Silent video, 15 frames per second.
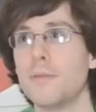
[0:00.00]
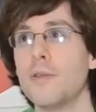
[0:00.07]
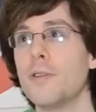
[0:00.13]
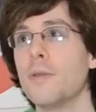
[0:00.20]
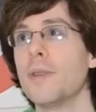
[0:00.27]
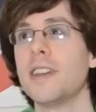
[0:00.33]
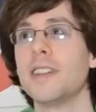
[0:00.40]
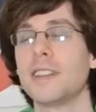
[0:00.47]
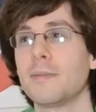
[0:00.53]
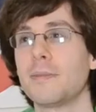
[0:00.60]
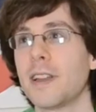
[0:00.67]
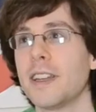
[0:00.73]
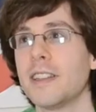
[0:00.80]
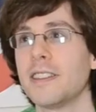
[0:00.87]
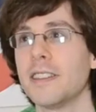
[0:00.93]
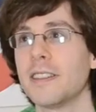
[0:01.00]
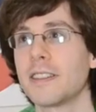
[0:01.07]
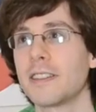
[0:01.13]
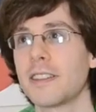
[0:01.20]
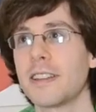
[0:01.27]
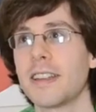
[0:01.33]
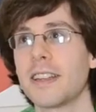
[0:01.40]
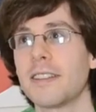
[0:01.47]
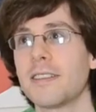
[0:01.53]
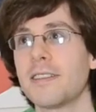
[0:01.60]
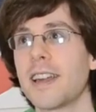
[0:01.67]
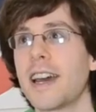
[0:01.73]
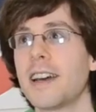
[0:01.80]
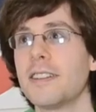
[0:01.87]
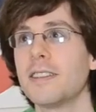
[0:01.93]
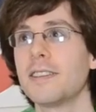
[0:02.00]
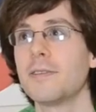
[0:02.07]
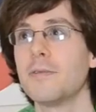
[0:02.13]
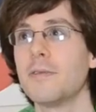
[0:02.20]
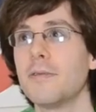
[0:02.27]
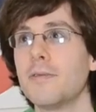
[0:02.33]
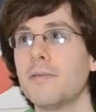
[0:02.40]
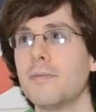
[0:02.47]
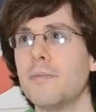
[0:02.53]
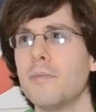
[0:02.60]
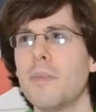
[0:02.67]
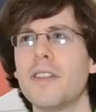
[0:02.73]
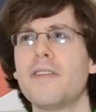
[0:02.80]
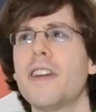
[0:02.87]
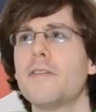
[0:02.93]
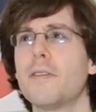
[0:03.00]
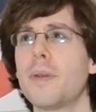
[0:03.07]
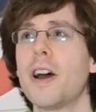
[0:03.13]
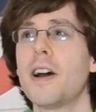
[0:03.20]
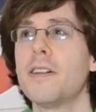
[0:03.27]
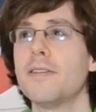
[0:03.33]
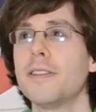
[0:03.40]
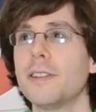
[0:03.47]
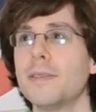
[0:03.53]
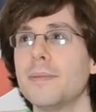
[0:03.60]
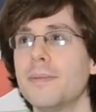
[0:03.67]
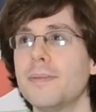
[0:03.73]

more amazing places, because I think that is sort of my favourite part of it.